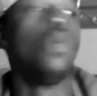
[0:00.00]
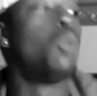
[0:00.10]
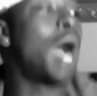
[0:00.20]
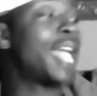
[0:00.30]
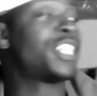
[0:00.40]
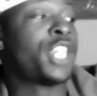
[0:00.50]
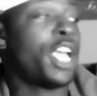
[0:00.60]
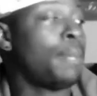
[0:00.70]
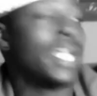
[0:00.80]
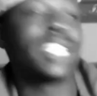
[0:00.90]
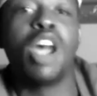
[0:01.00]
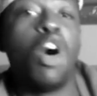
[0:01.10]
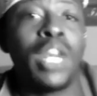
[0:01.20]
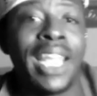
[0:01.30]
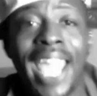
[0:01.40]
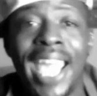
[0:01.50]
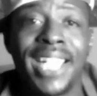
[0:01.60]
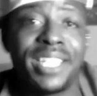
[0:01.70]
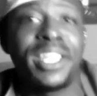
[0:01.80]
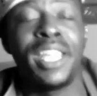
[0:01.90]
Why Jim is holding
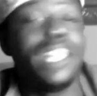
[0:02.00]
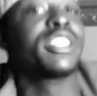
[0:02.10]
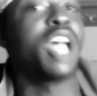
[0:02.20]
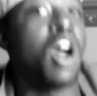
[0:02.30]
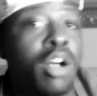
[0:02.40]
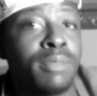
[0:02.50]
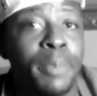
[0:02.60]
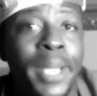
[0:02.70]
Candace in his arms,